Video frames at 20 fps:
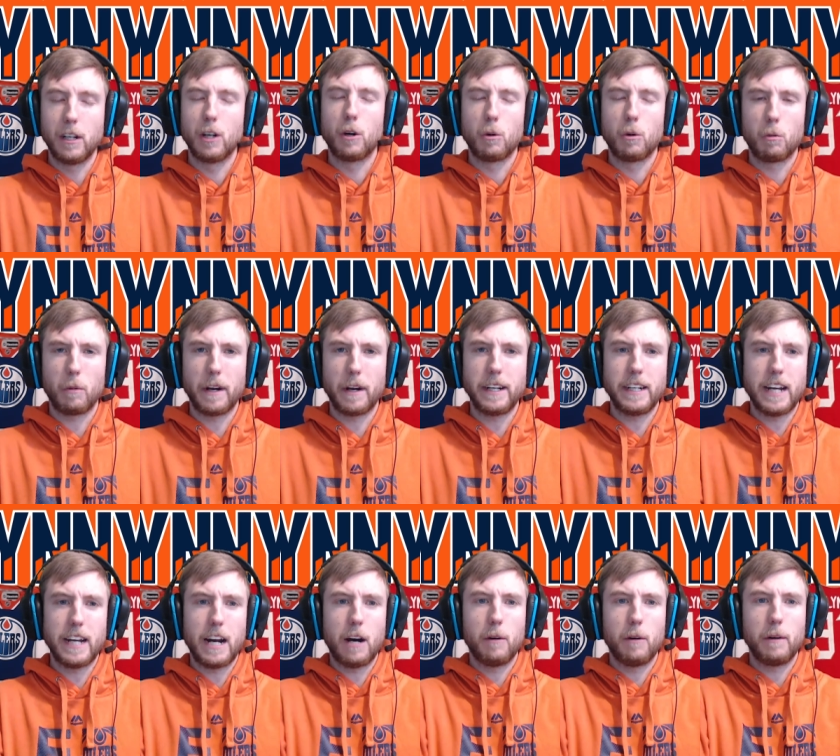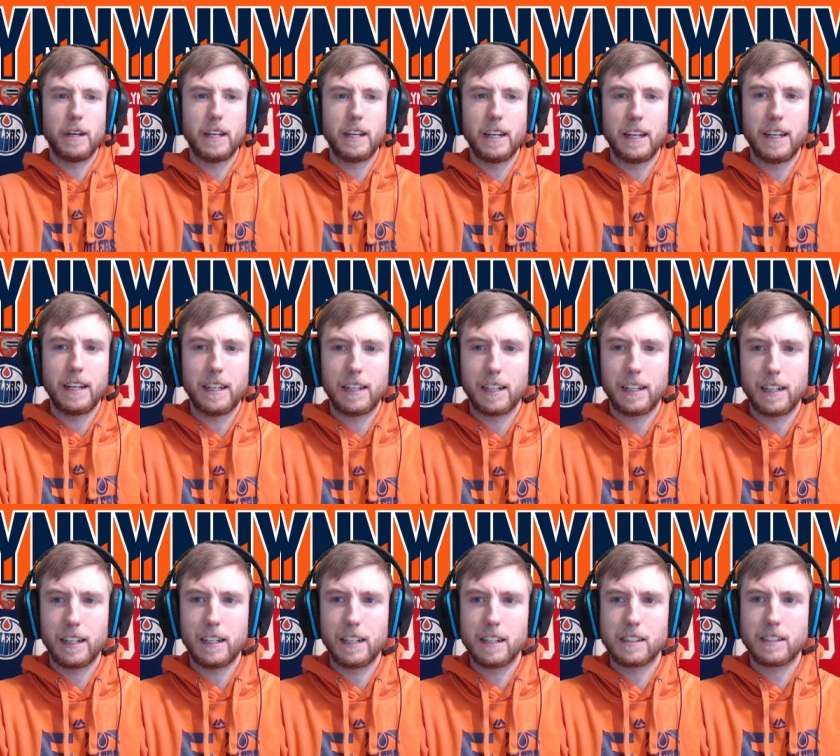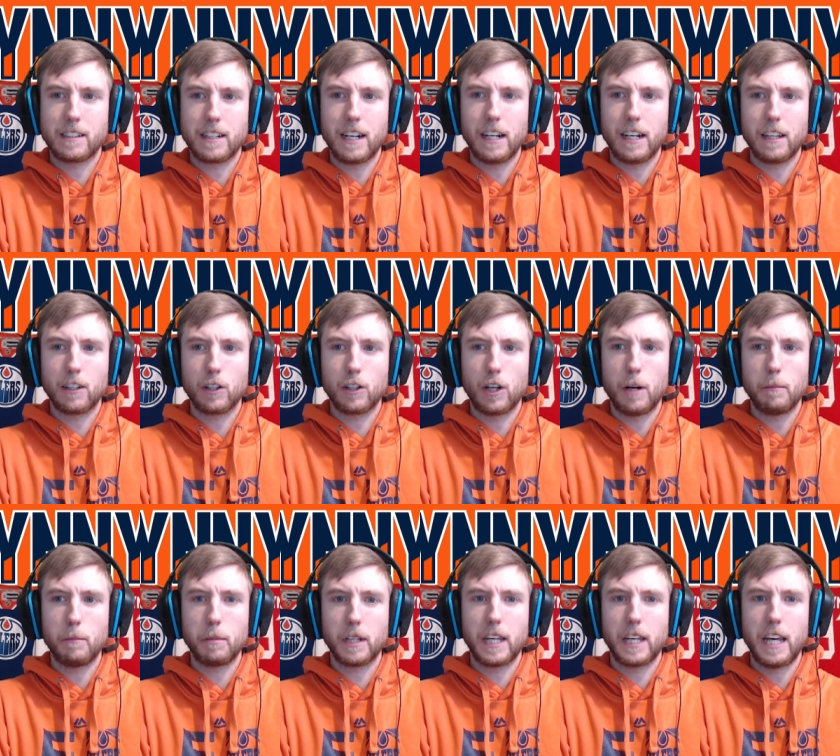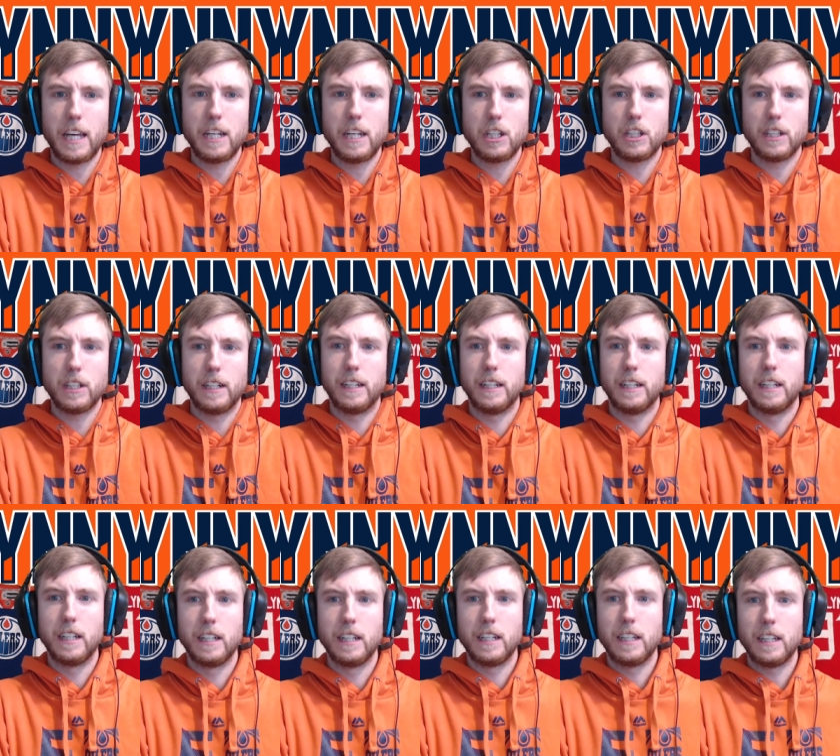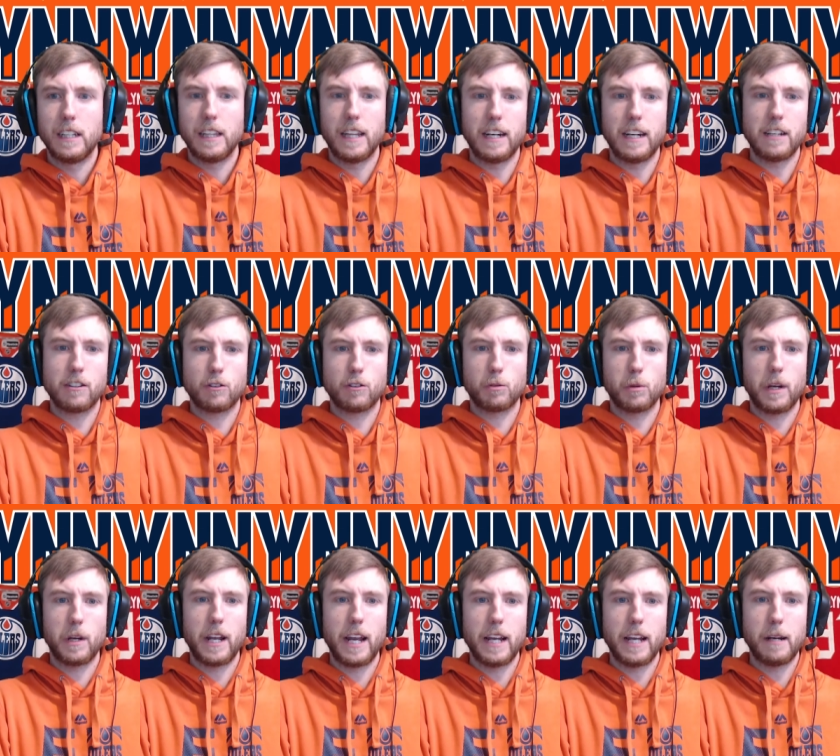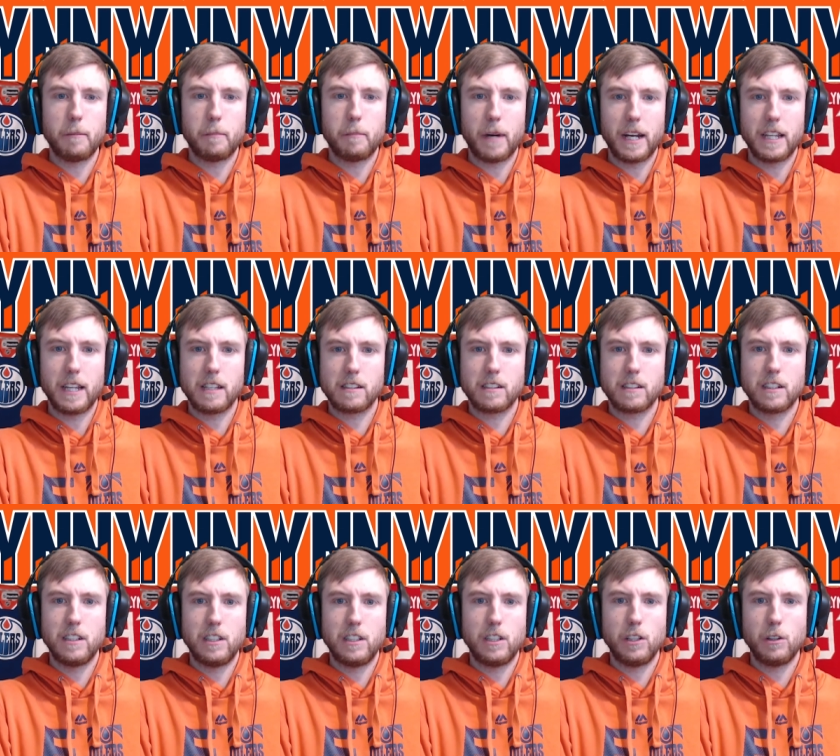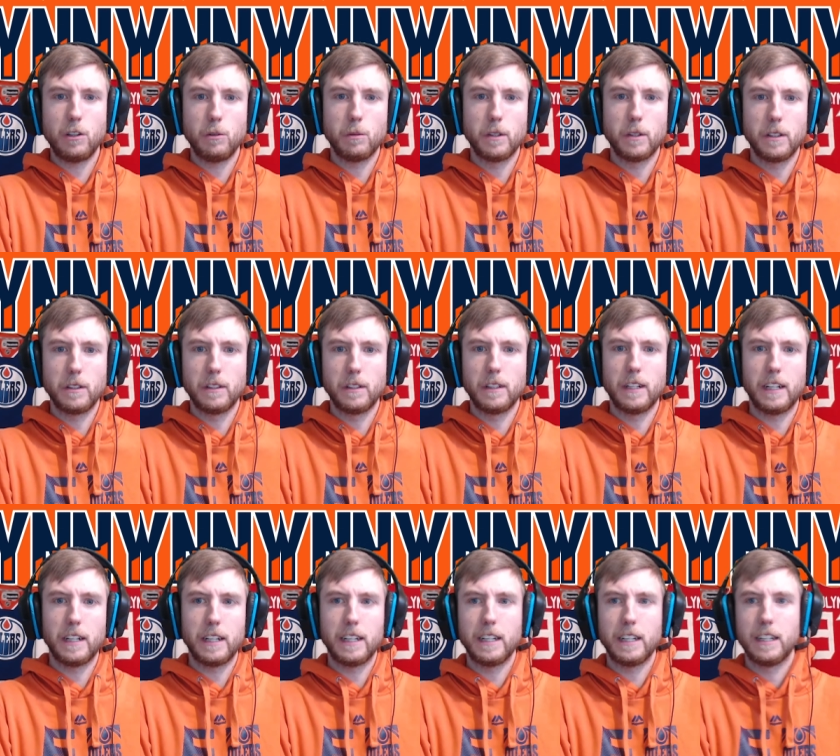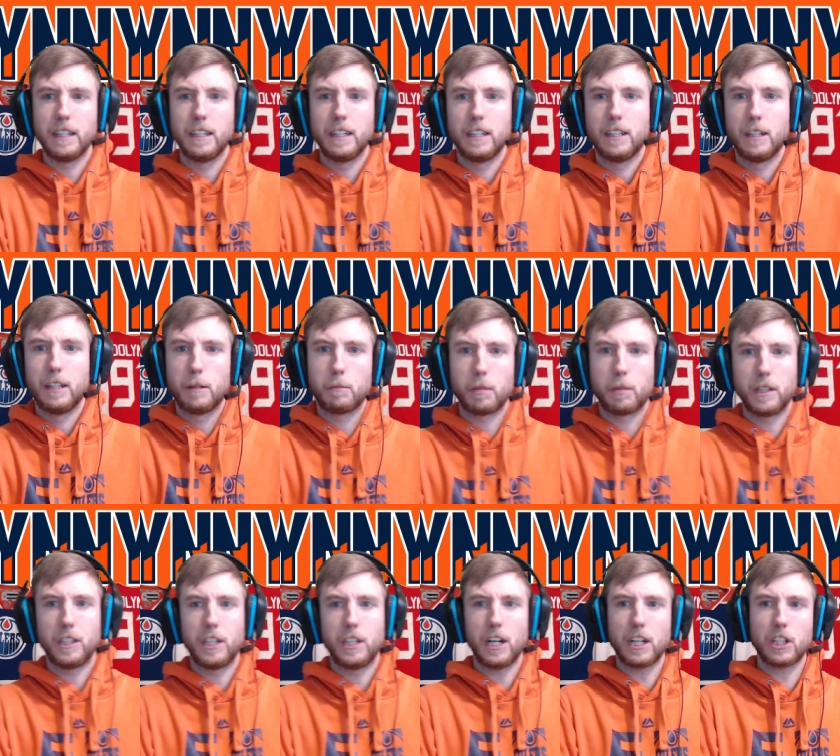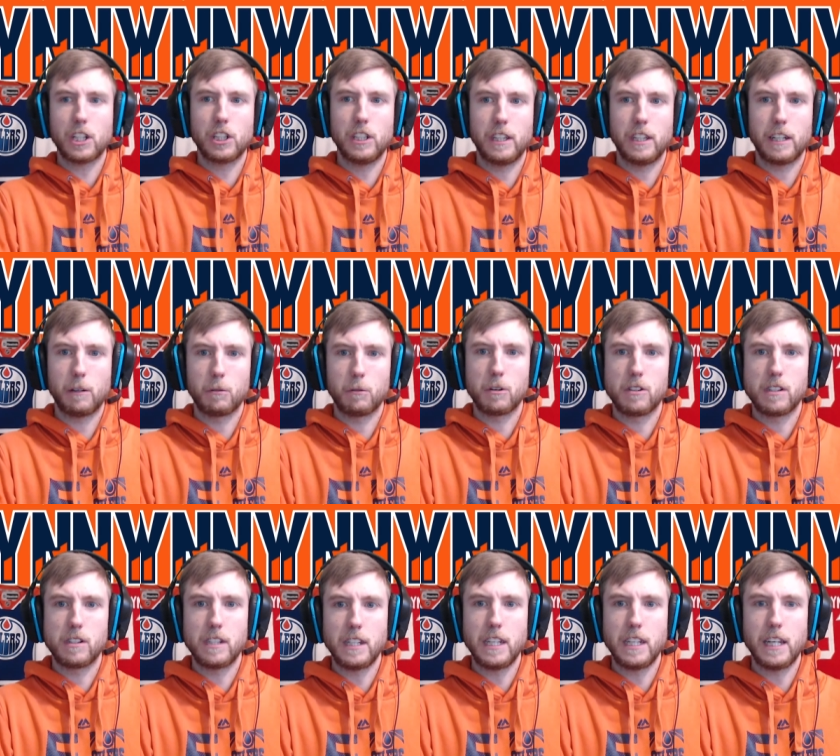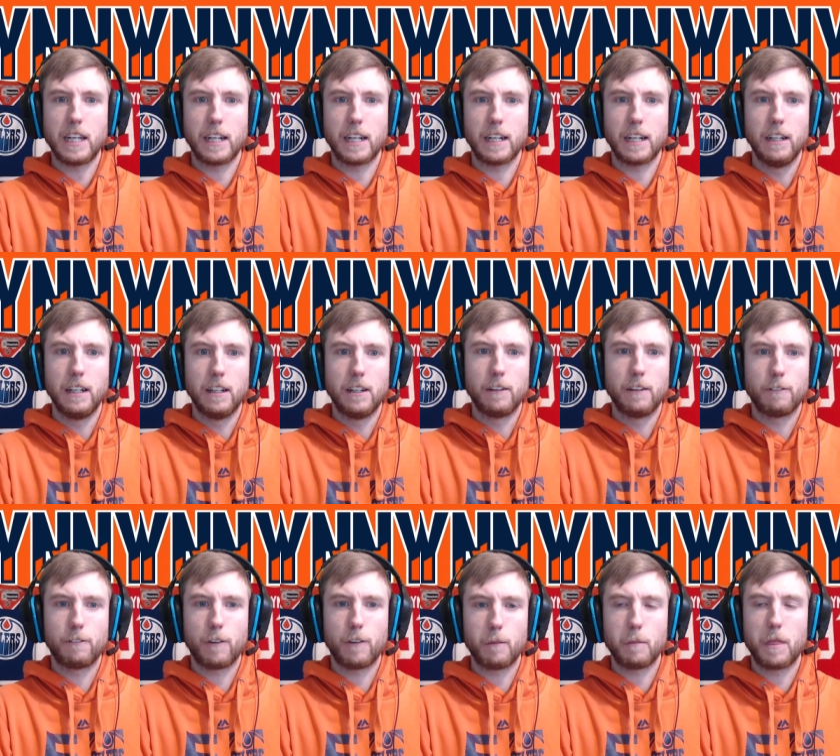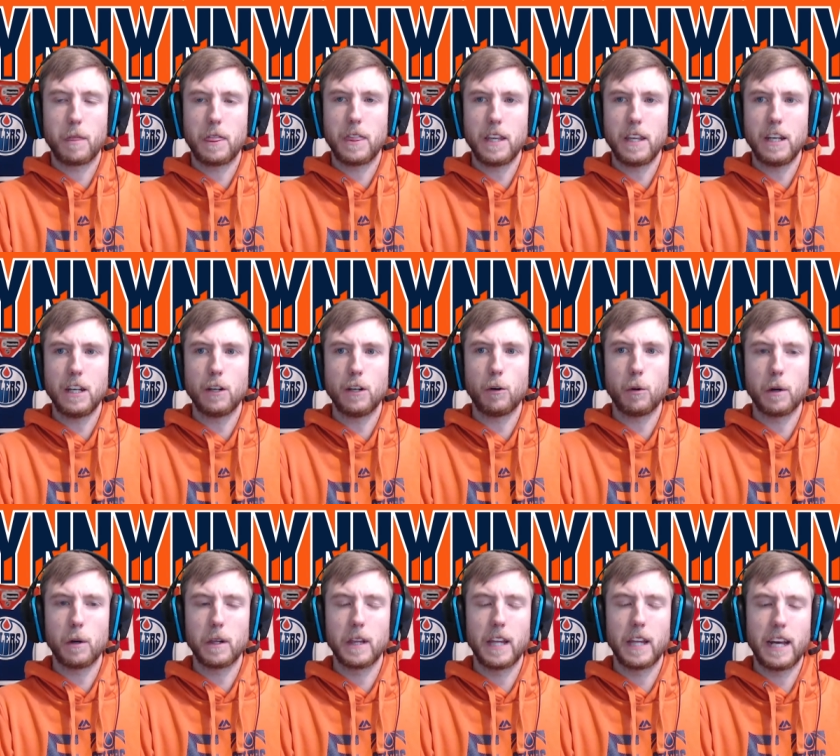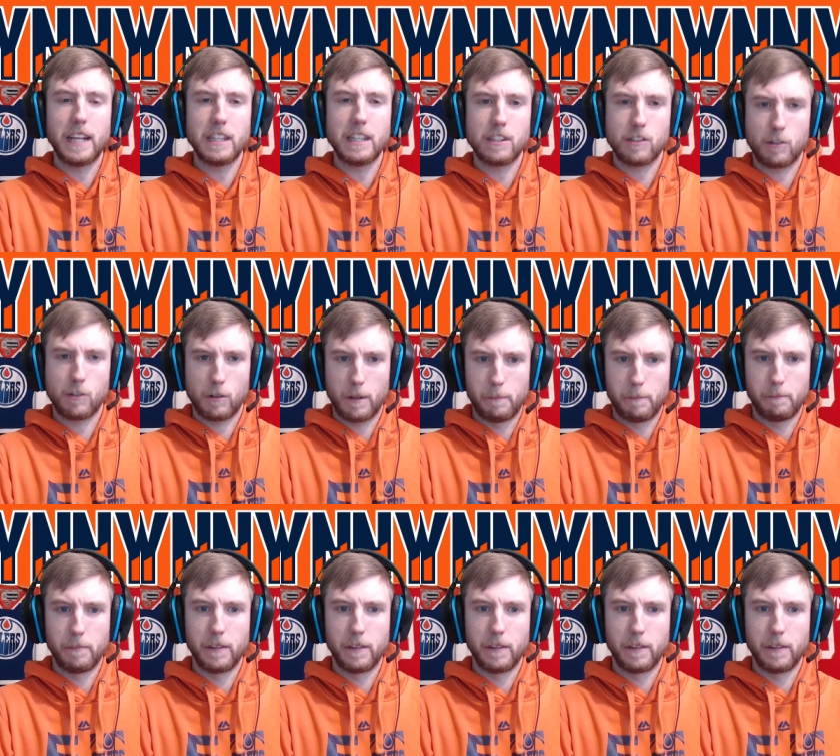right now, it's kind of the complication that is created by this continual production that we're seeing from Theodor Lennstrom.